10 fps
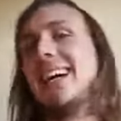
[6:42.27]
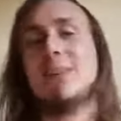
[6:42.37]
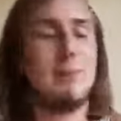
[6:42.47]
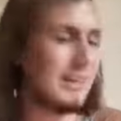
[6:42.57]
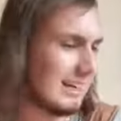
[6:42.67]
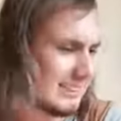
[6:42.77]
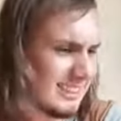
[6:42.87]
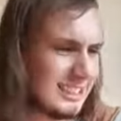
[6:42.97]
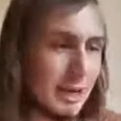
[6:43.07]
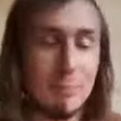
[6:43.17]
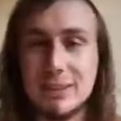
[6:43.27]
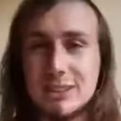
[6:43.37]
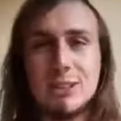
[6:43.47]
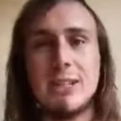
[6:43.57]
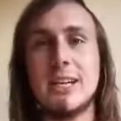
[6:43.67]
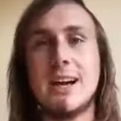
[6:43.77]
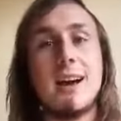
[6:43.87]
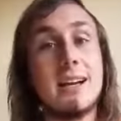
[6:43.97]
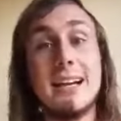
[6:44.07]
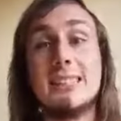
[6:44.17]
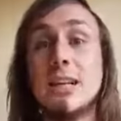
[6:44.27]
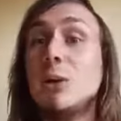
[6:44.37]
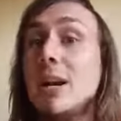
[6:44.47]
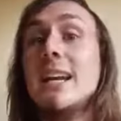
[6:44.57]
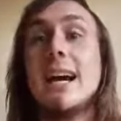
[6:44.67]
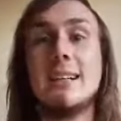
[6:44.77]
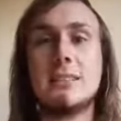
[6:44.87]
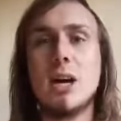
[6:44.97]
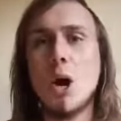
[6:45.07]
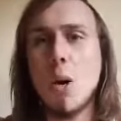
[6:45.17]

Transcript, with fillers: Uh, as I jump into the year, I can actually create